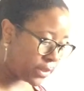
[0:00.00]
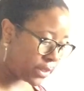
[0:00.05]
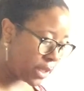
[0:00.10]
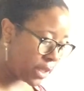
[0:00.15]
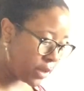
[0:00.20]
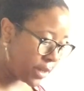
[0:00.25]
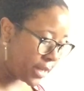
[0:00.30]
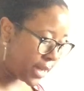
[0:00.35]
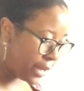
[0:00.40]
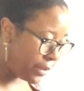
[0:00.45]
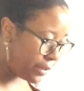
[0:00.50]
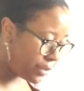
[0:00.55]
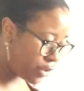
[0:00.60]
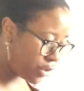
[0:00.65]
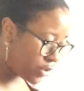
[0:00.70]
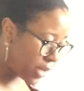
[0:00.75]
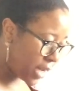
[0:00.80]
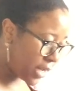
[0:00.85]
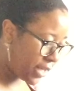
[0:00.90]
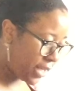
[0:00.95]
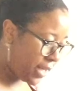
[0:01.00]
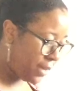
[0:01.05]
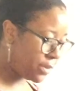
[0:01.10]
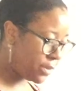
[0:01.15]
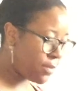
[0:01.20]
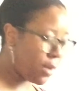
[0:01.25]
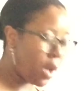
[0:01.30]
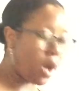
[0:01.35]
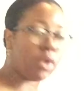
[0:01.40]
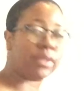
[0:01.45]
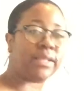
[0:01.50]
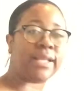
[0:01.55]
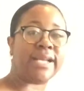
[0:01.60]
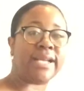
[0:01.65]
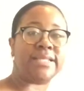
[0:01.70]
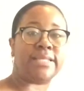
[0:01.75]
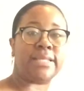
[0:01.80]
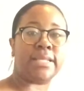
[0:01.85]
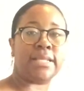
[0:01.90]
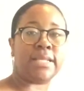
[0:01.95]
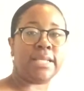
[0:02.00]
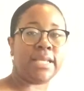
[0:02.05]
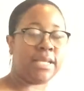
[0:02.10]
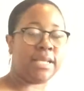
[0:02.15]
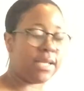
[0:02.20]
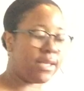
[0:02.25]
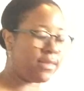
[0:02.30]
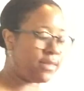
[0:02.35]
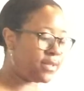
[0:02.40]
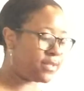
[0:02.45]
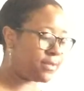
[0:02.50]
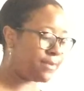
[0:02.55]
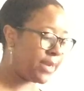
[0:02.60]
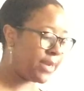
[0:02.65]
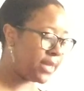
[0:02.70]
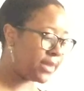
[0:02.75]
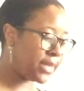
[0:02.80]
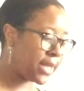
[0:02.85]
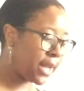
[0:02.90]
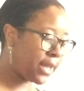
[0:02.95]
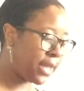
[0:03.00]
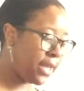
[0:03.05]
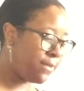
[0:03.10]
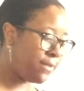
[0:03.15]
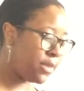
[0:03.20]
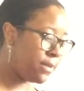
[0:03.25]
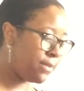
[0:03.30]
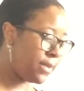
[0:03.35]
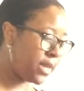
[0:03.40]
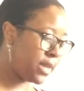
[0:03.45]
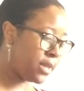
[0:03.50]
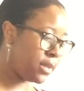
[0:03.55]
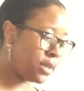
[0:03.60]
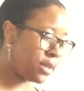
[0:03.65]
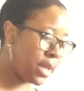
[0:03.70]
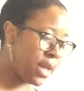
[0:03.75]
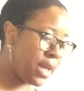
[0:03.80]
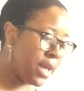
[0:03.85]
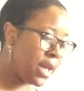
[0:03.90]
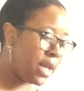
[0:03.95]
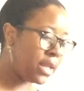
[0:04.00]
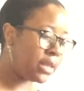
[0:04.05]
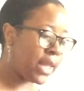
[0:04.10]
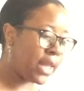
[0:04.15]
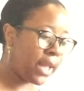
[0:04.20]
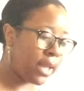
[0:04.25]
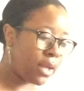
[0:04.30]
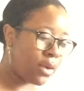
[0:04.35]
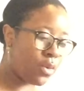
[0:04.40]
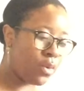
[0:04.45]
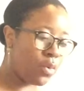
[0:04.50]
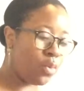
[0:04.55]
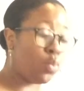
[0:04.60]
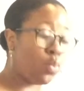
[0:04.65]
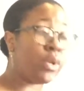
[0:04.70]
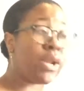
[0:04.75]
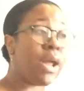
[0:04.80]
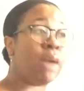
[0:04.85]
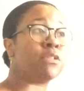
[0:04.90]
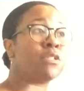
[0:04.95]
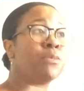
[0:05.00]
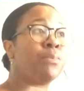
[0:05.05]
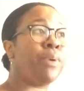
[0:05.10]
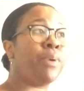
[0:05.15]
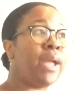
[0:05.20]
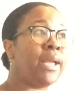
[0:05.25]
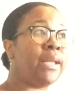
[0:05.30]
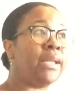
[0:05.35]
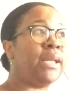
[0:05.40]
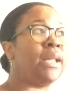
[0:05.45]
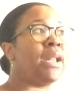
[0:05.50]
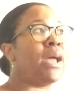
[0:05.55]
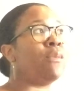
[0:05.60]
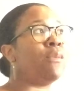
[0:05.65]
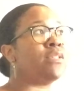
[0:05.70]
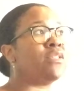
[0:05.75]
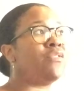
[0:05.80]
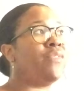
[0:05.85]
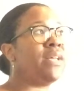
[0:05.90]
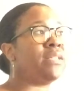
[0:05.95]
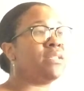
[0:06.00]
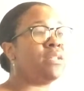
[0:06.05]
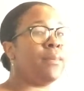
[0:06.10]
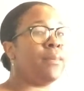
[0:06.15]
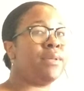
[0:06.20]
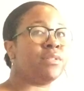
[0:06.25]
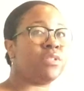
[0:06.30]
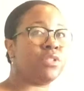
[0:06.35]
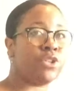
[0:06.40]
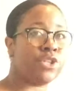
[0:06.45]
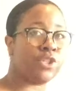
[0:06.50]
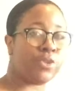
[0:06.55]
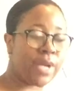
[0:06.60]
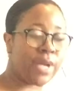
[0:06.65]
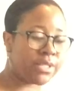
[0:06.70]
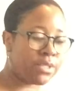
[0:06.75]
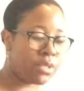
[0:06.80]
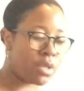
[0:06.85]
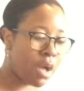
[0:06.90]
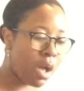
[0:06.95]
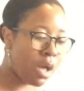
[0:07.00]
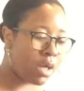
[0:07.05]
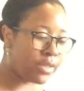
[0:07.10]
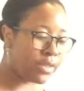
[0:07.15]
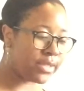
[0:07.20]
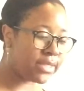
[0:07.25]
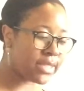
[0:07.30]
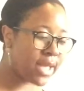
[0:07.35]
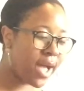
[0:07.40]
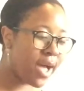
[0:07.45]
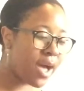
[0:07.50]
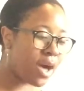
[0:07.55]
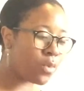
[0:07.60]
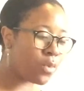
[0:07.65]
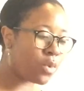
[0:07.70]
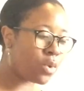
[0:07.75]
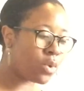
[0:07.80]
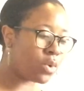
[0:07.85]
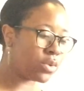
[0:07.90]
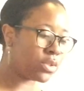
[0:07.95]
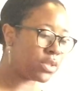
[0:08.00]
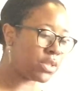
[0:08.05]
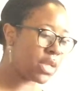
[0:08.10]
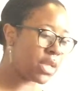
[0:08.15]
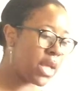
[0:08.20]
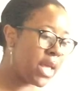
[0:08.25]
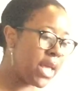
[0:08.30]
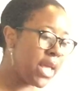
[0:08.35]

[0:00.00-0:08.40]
So, and I used to try to keep them all nice and neat in this bin that I keep them in like when I was pregnant and I was fixing up his nursery, I took all of the towels